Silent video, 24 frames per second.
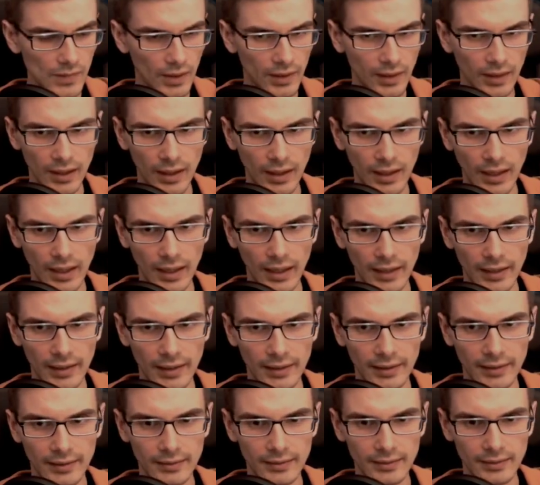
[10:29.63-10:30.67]

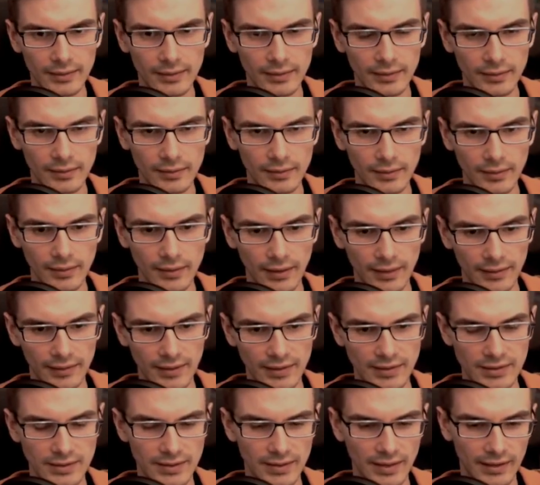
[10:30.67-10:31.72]
And as
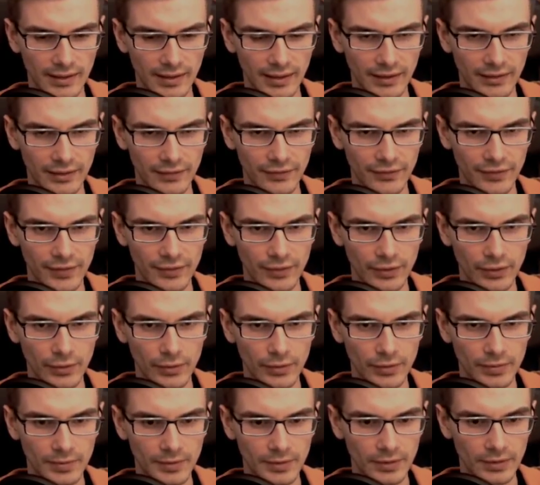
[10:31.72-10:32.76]
such, that kind of feels awkward
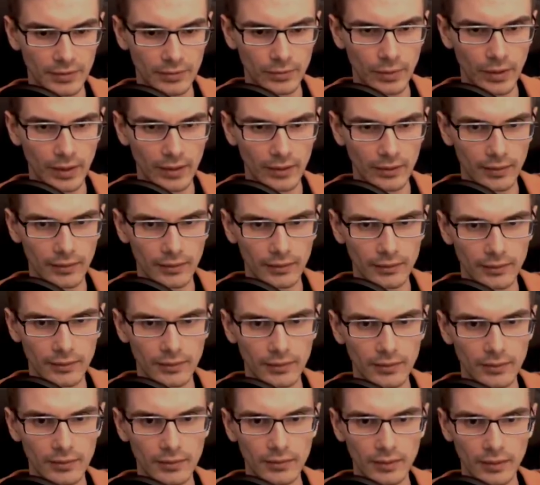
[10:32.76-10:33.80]
to me as well.
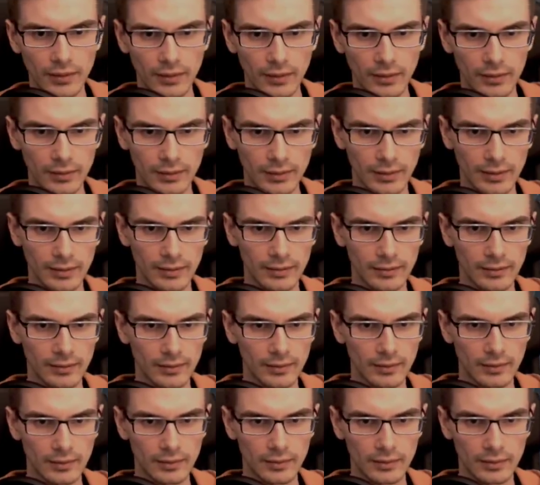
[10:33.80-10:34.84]

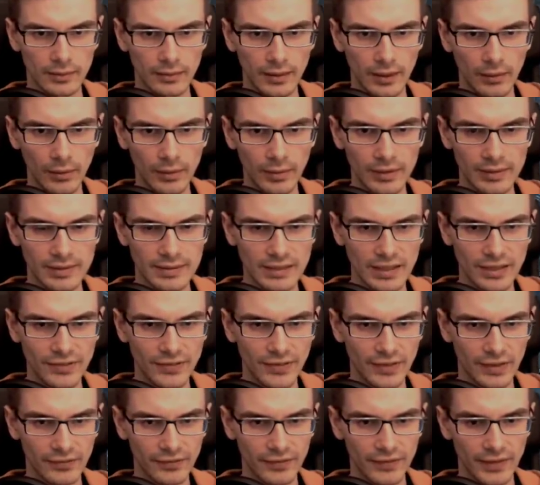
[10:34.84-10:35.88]
Okay. I want to see if I
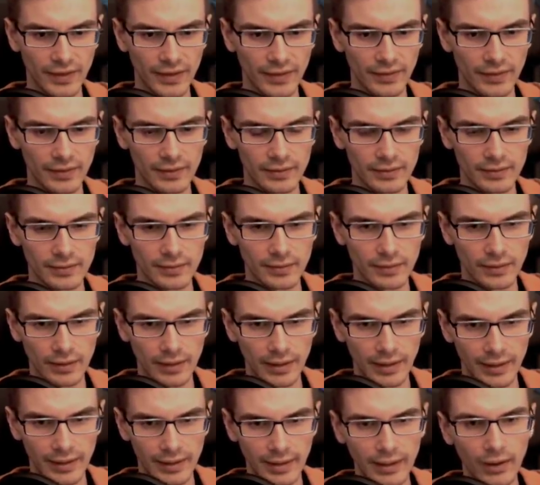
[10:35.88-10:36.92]
can fight these. Okay,
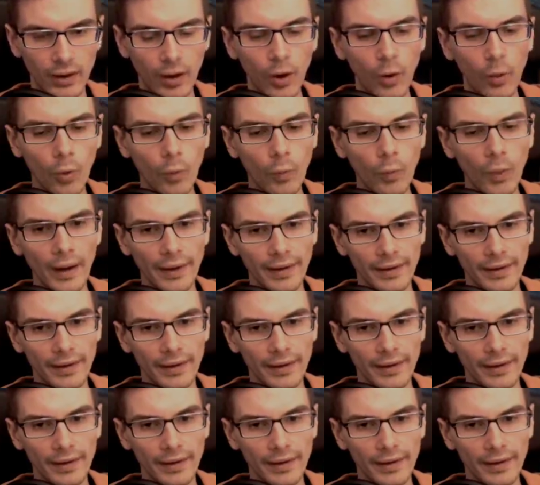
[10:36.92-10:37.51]
I can't. Oh, what?